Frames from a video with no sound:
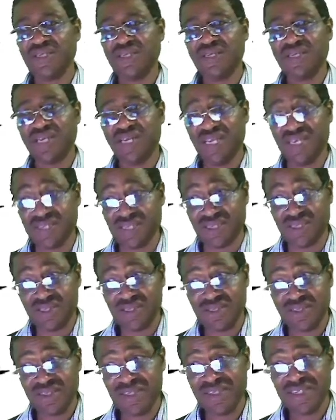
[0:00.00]
Listen.
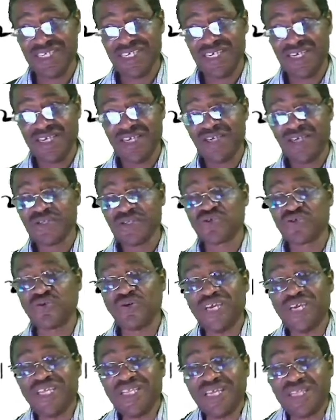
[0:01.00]
So
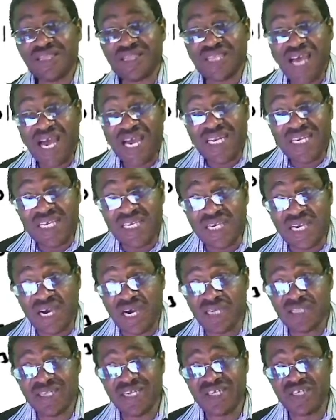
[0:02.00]
in the third year,
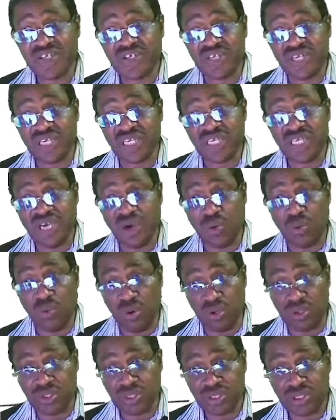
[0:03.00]
the trick here
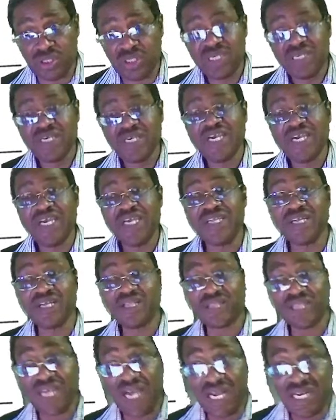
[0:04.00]
was, in the
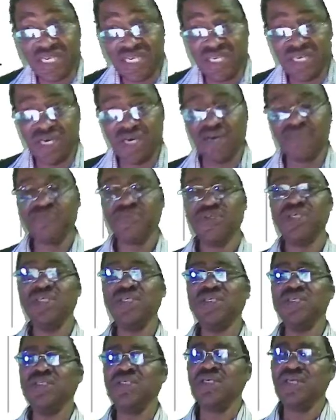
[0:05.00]
third year,
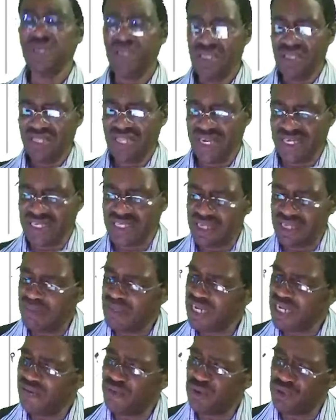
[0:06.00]
the
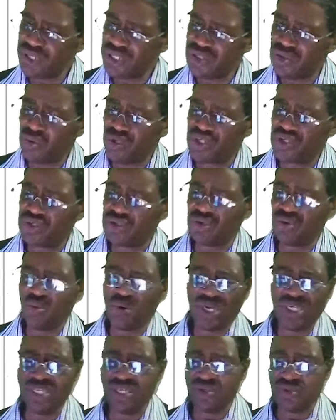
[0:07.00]
examiner for this question
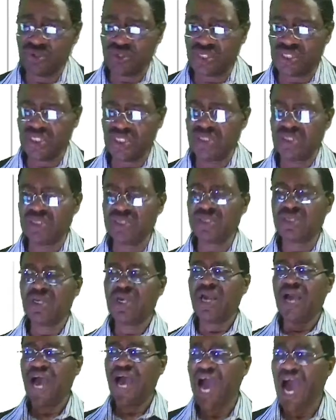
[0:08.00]
wanted to see
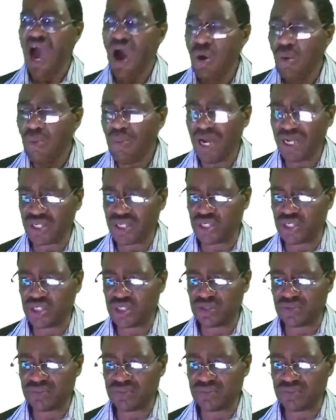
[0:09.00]
how much